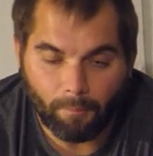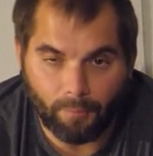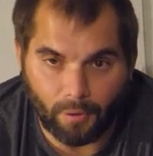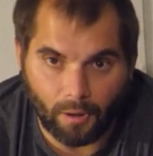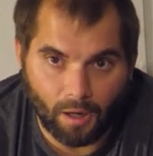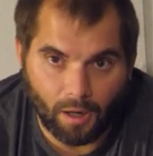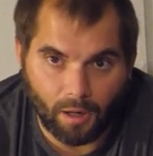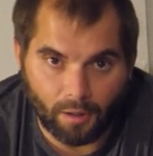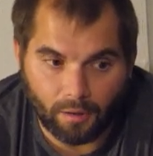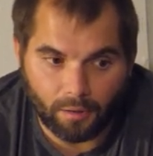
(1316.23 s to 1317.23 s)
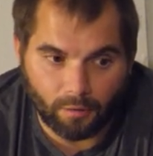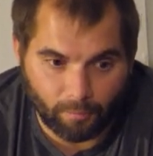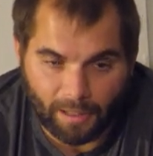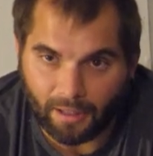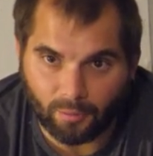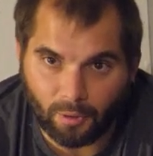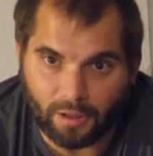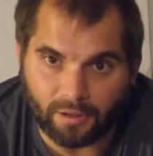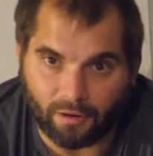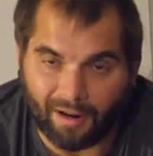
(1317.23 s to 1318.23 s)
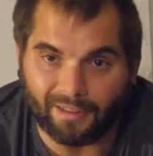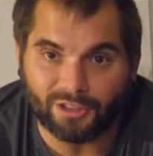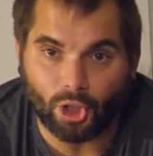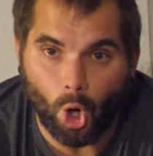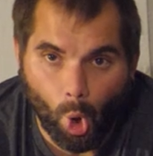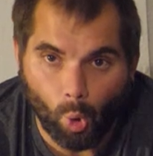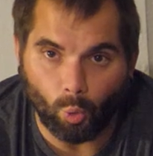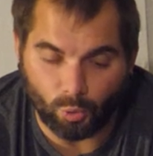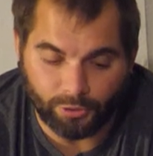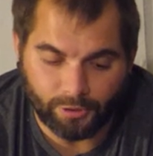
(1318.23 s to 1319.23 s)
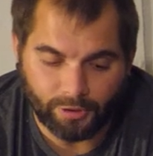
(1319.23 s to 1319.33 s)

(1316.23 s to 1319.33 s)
But no matter what, the ground is cold.